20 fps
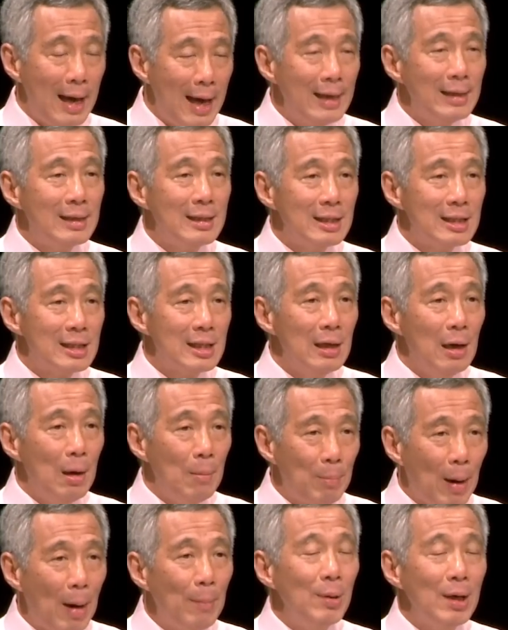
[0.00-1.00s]
enters
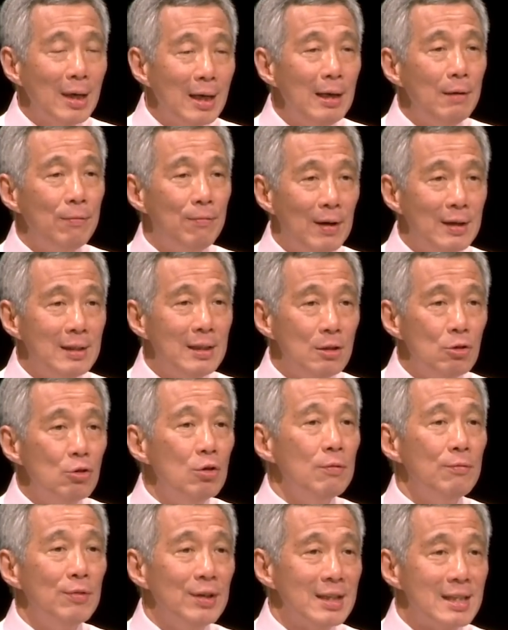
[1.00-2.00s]
publicly funded
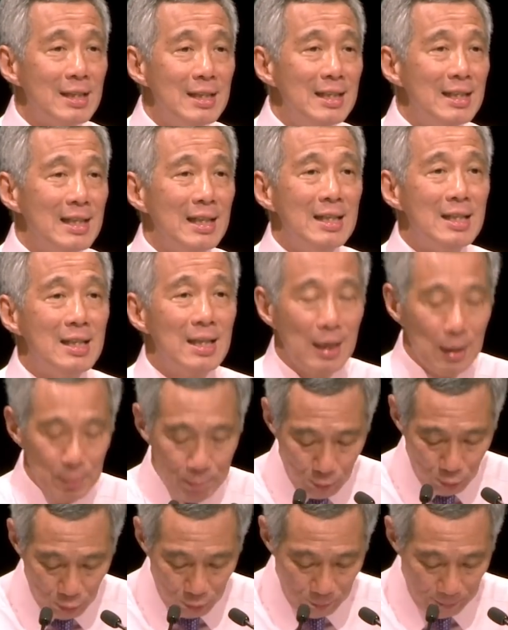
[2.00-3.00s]
universities in
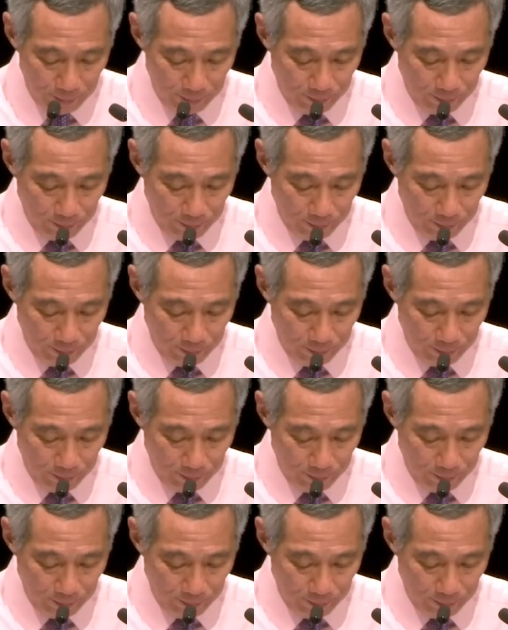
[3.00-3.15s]
Singapore